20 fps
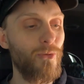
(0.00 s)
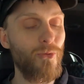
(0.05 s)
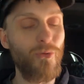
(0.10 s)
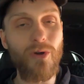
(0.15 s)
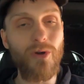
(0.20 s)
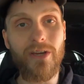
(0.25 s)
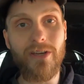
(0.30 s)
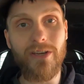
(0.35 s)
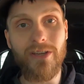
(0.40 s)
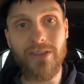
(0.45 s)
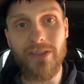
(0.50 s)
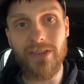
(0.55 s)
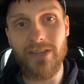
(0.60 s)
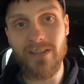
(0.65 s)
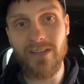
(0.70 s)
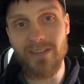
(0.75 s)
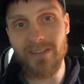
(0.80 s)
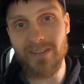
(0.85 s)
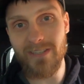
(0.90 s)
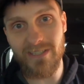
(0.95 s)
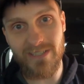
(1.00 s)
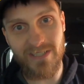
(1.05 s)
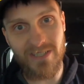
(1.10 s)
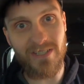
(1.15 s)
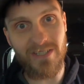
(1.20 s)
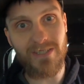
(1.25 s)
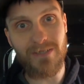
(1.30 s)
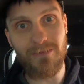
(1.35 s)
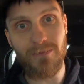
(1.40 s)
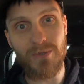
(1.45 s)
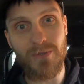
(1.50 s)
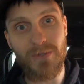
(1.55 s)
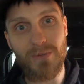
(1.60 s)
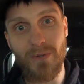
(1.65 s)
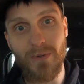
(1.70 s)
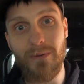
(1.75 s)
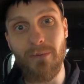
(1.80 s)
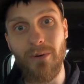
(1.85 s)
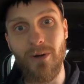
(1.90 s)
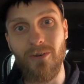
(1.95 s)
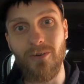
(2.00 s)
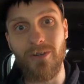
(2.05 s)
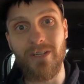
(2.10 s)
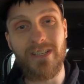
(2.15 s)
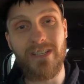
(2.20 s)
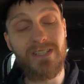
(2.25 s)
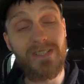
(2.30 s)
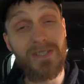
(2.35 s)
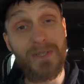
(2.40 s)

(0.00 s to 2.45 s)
with the adjustable sway bar links.